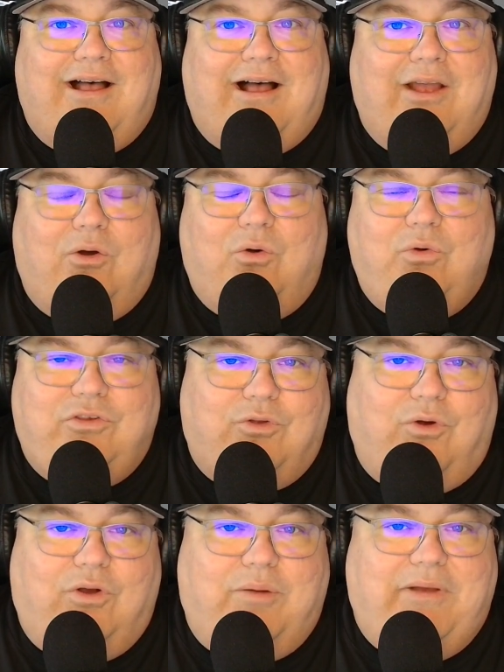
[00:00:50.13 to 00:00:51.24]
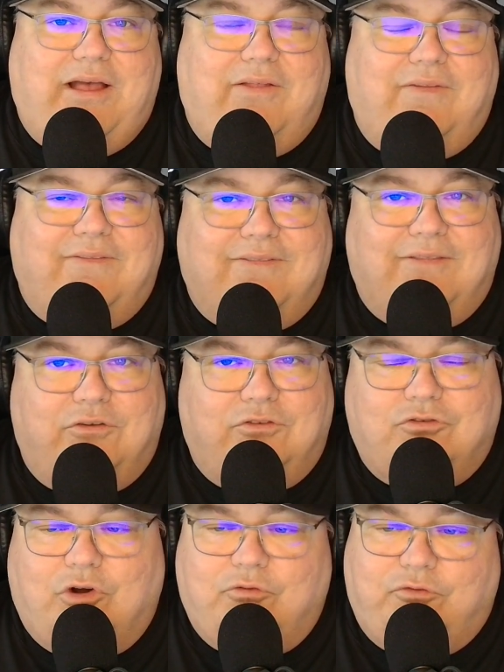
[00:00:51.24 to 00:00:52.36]
I always talk about the
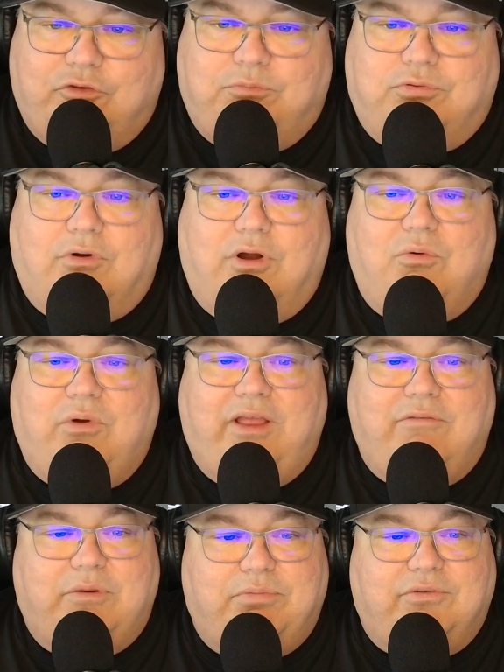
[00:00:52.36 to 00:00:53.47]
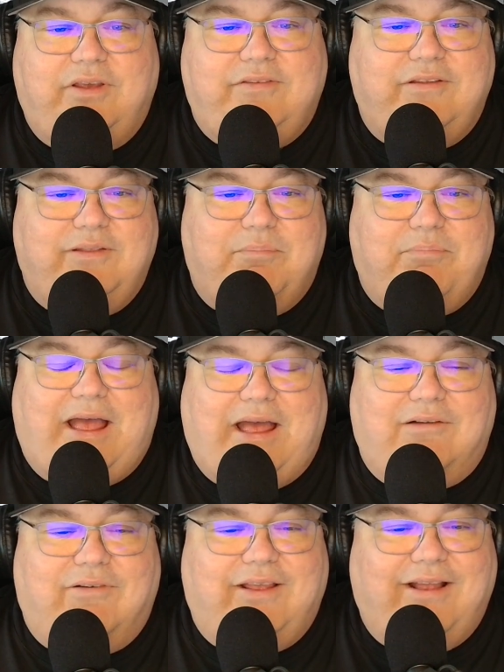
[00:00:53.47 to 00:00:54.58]
Surface Pro in replacing the
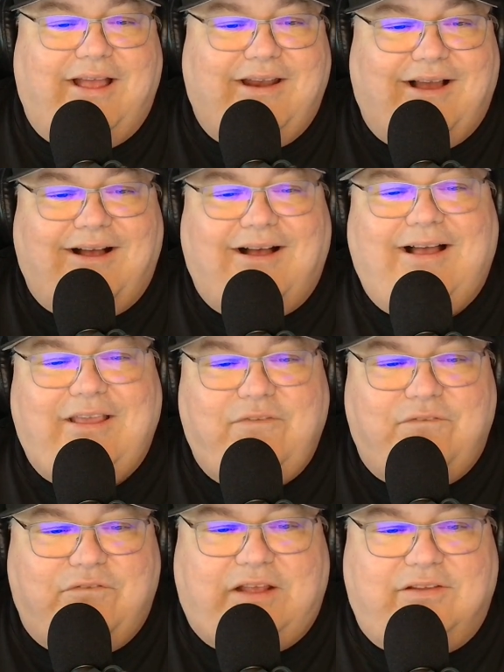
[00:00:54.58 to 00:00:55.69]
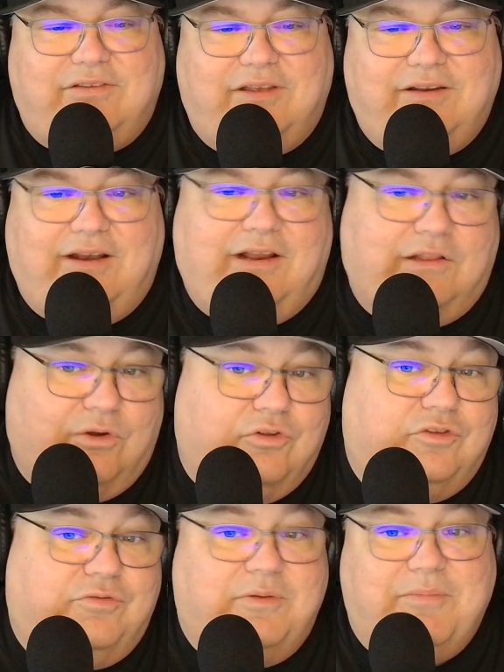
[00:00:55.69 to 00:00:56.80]
battery, and I fix it, and I learned
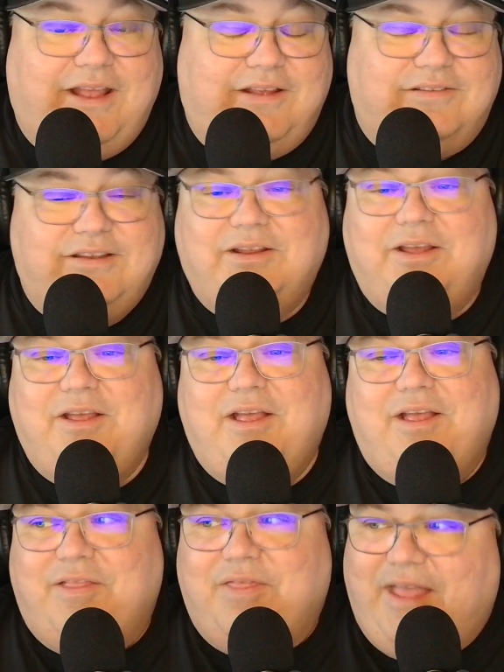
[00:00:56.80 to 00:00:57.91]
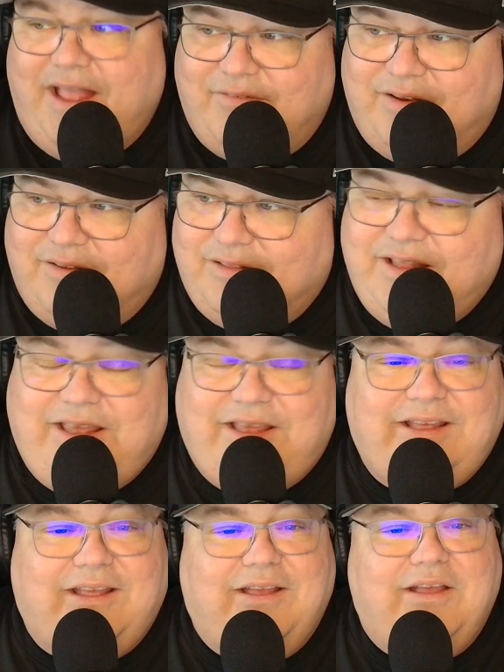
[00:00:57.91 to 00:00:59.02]
this from the magazine. They have a
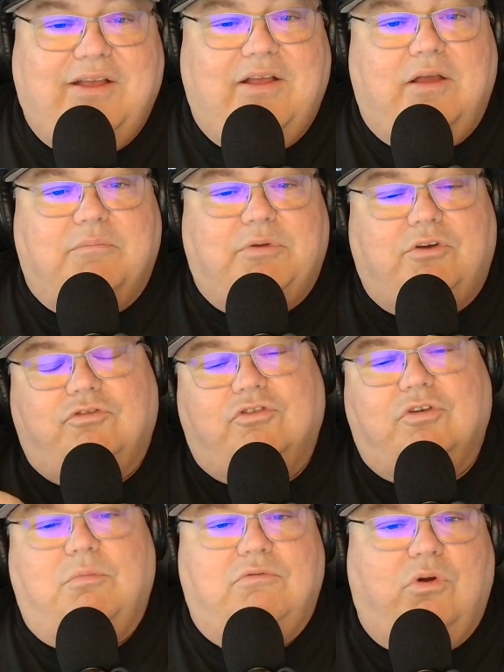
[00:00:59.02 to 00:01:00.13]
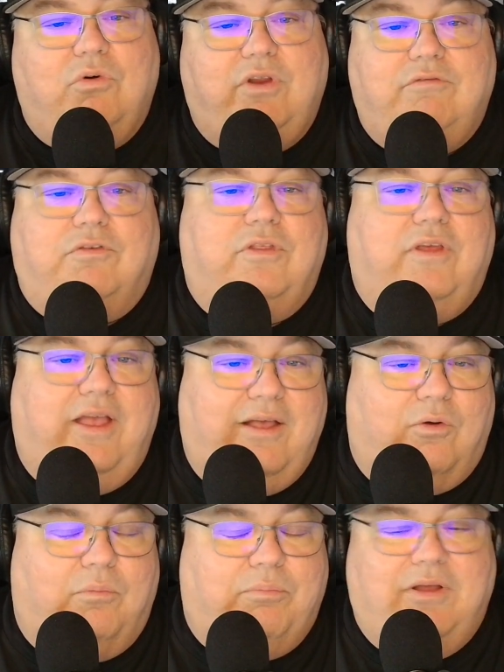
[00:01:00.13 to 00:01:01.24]
link because someone wrote in for the
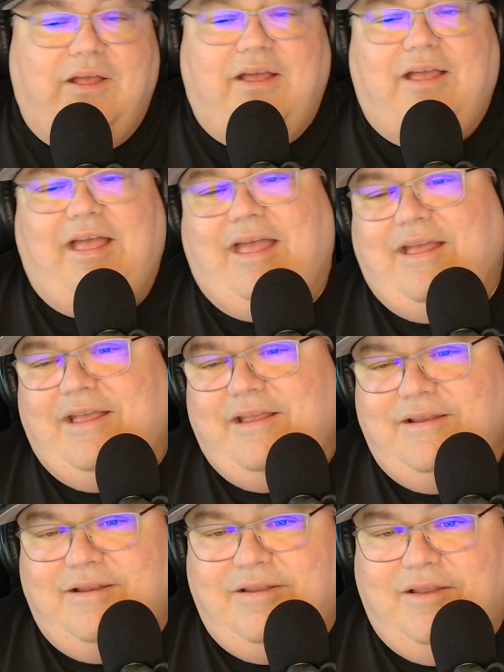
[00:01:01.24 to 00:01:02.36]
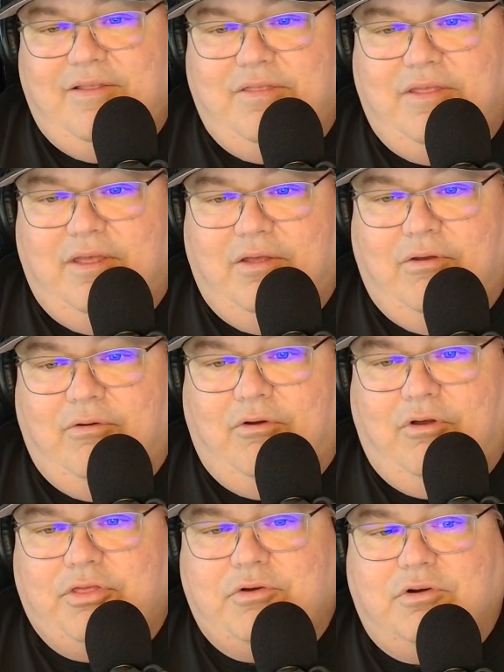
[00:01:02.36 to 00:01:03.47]
help and the
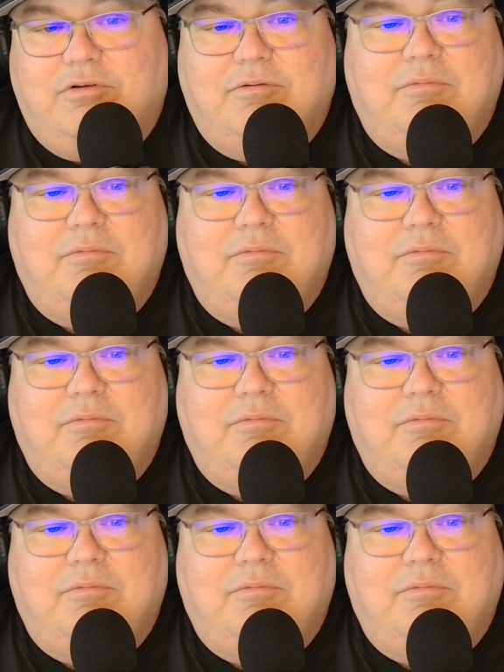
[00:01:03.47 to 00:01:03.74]
author,